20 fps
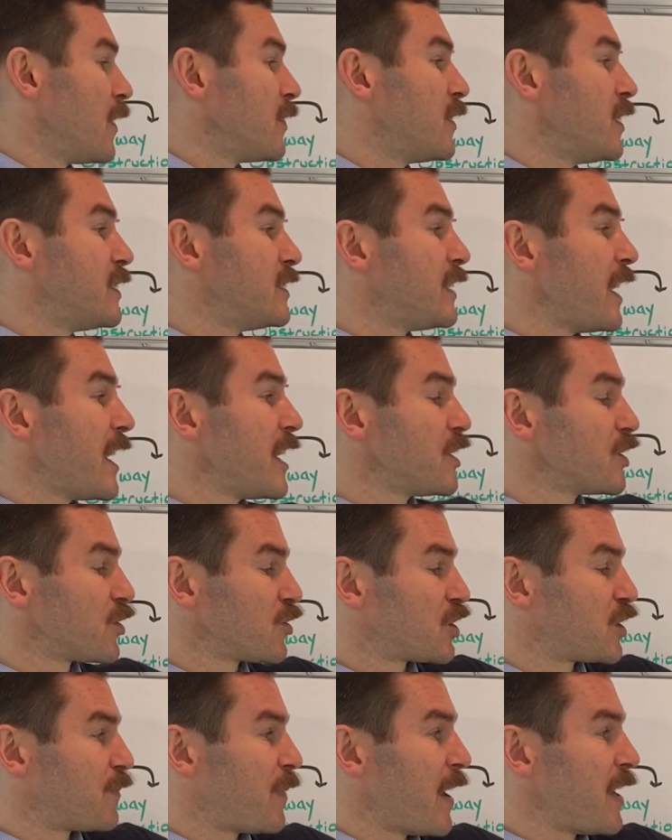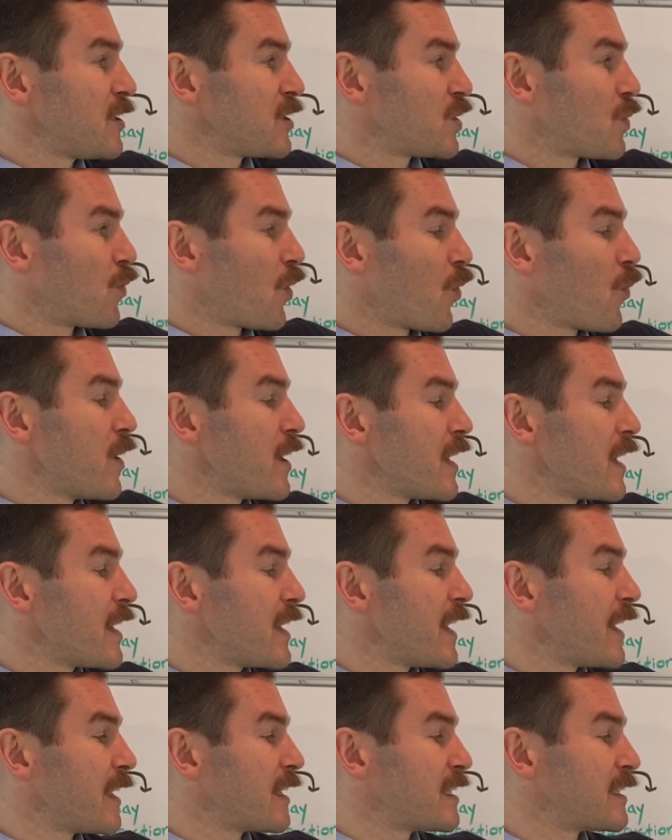the danger space where we can
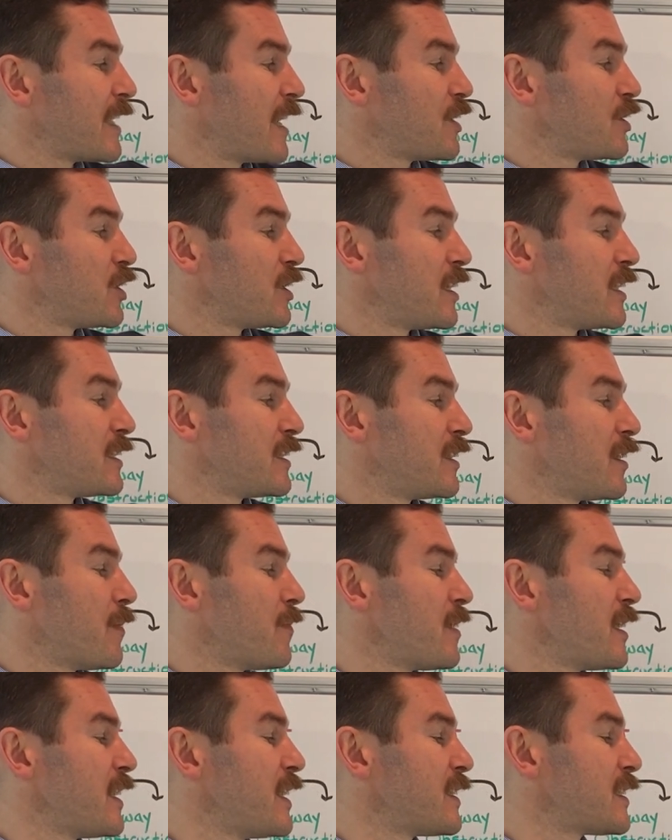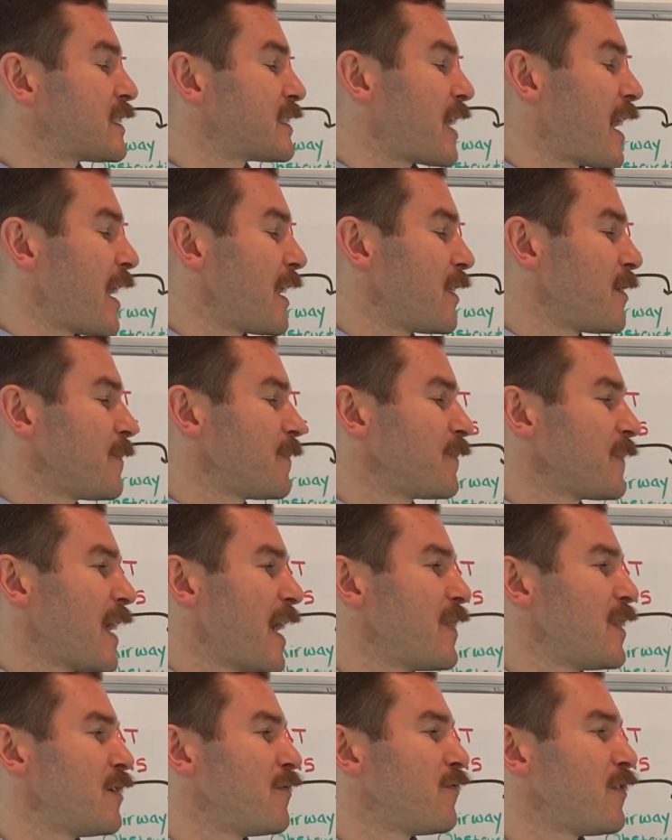get extension into the mediastinum,
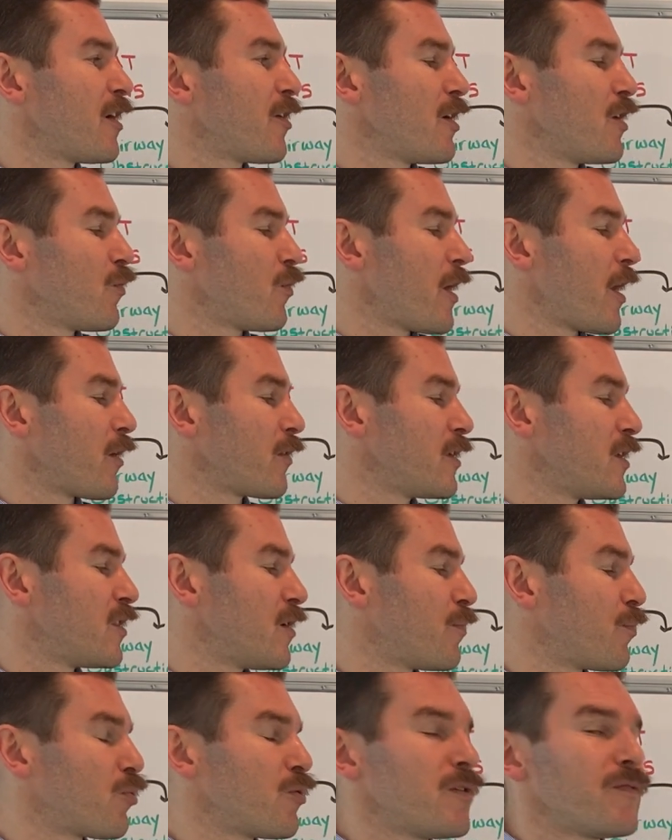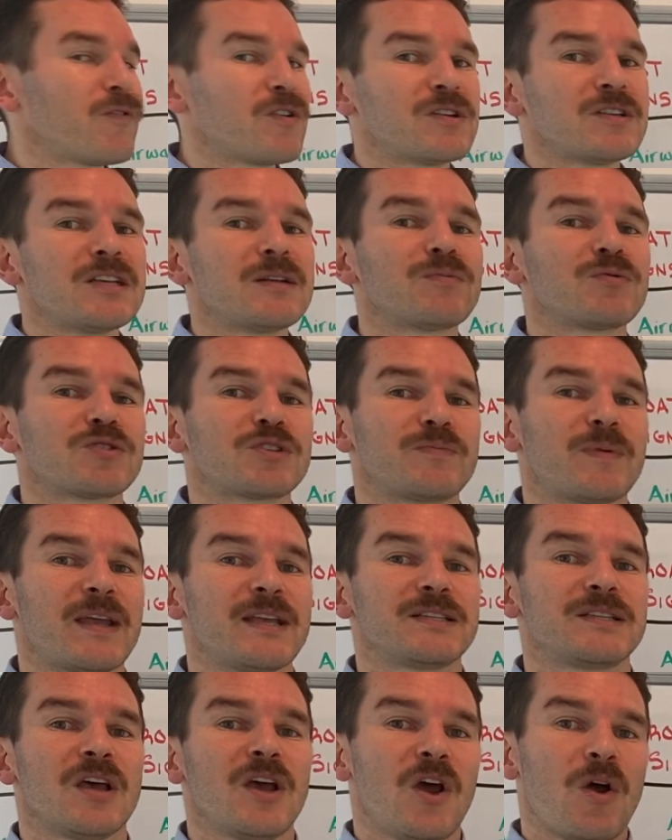and then very rarely the prevertebral
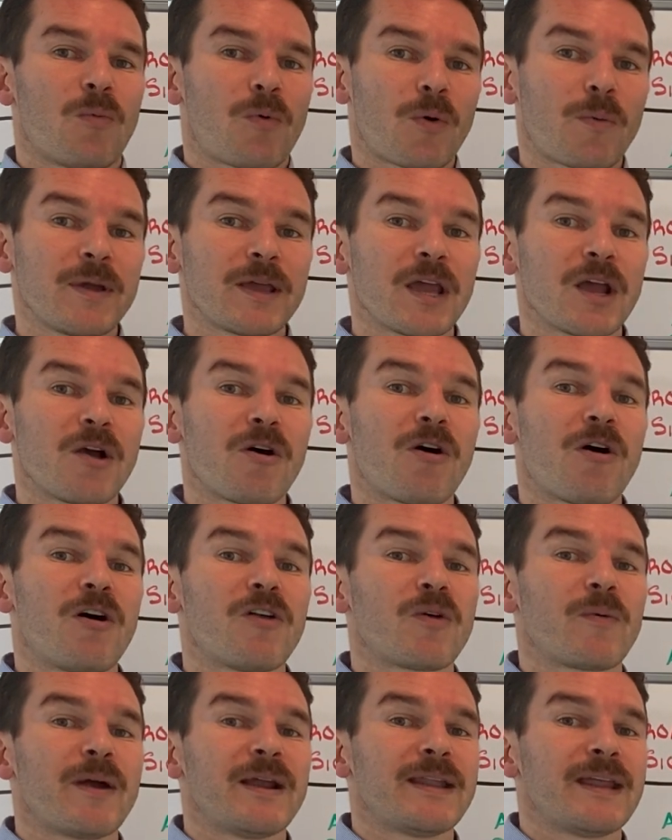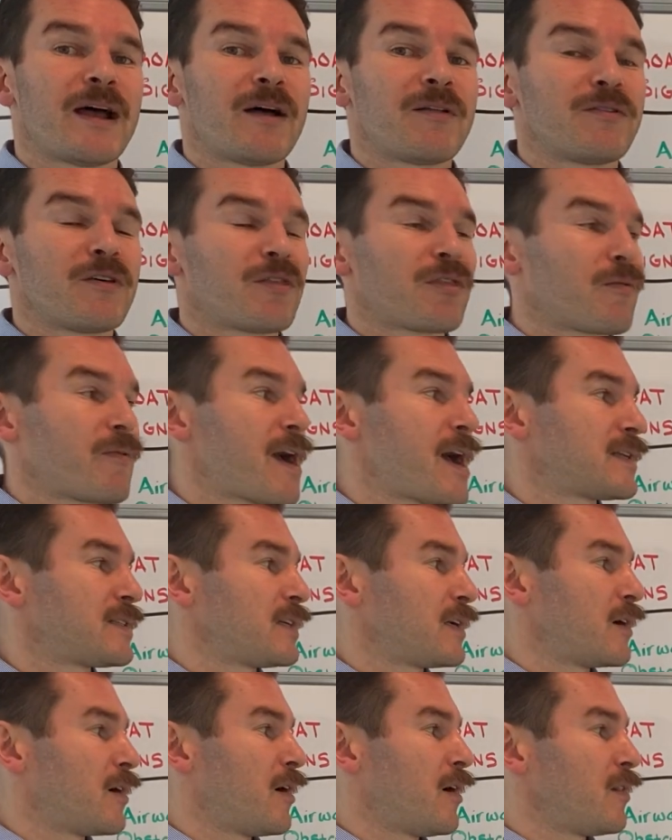space where we can go all the way down the
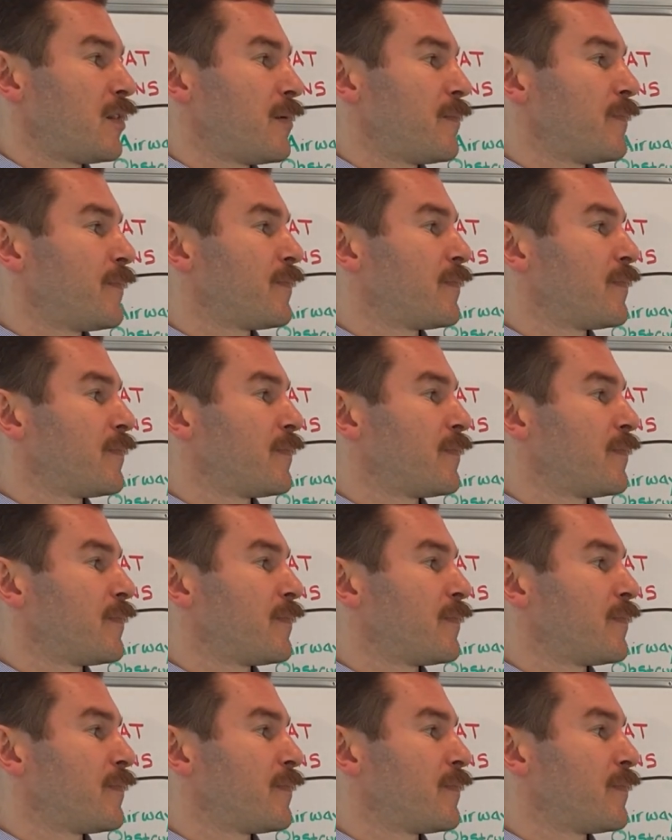thoracic column.